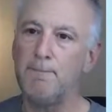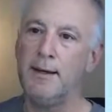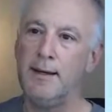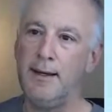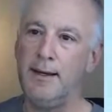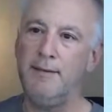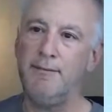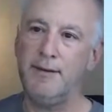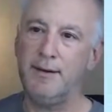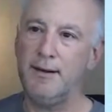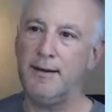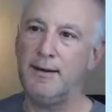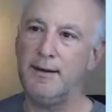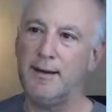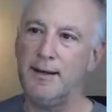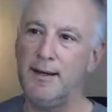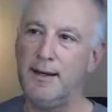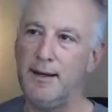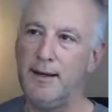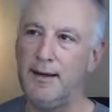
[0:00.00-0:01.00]
Even
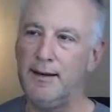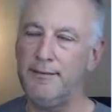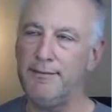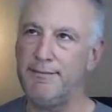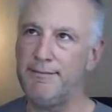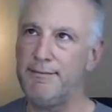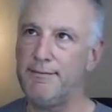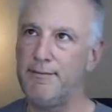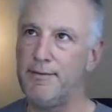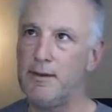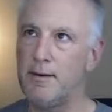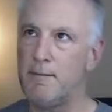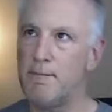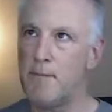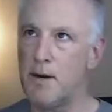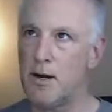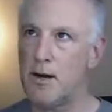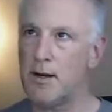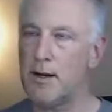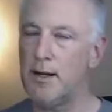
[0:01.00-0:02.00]
if the
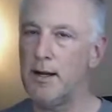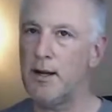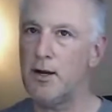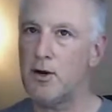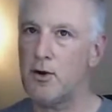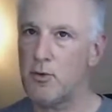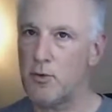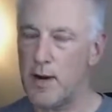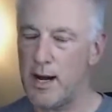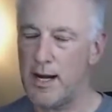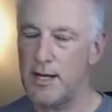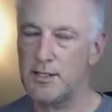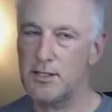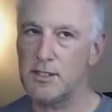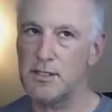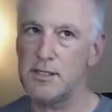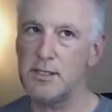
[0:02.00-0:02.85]
market crashes,